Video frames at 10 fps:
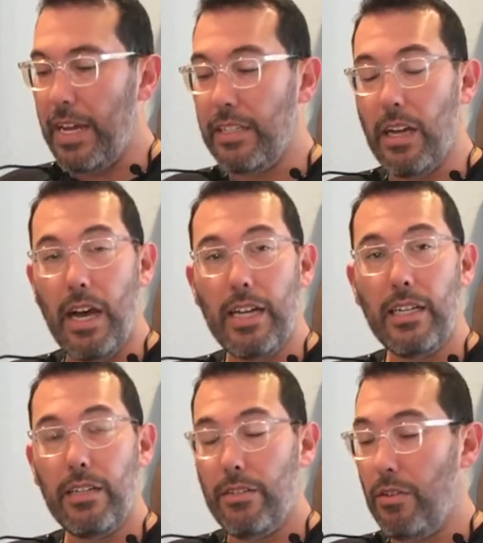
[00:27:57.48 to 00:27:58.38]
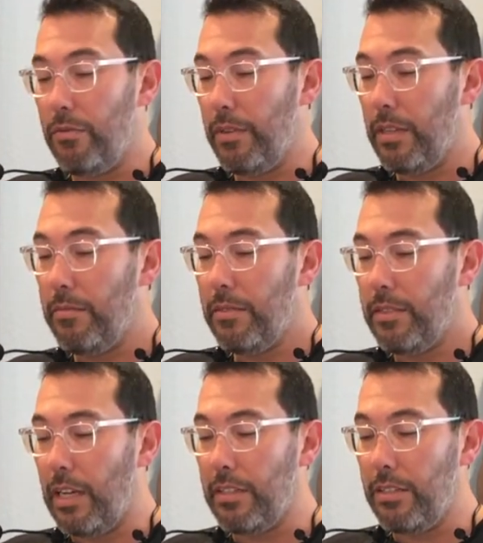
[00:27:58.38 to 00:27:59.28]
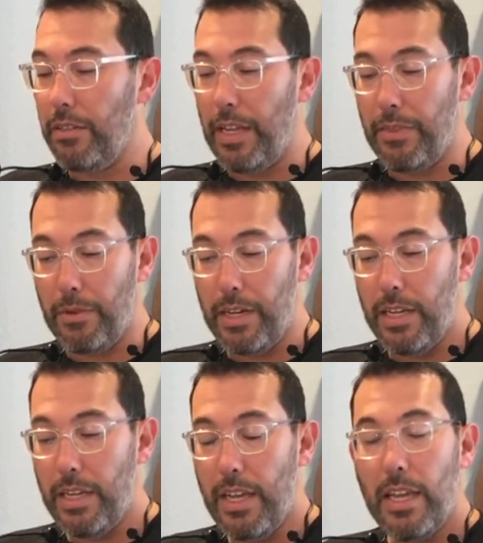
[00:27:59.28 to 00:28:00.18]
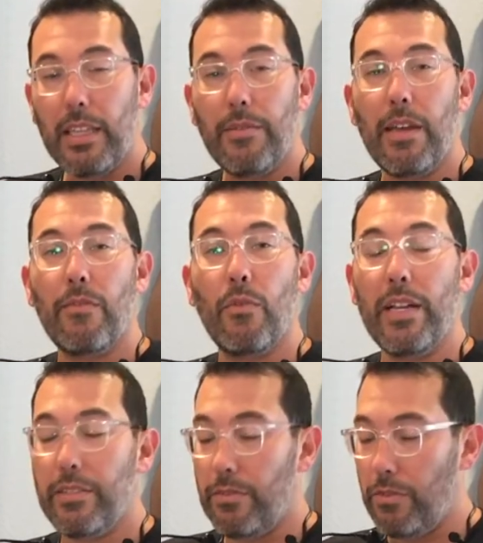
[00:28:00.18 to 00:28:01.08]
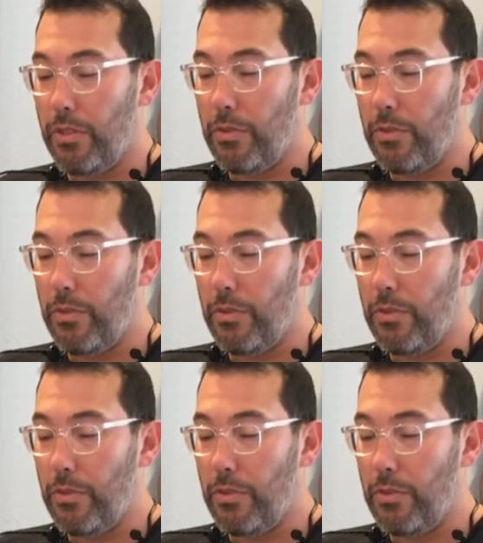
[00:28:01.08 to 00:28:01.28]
dotted note rhythm, dotted note and 3. Then we have rest 2,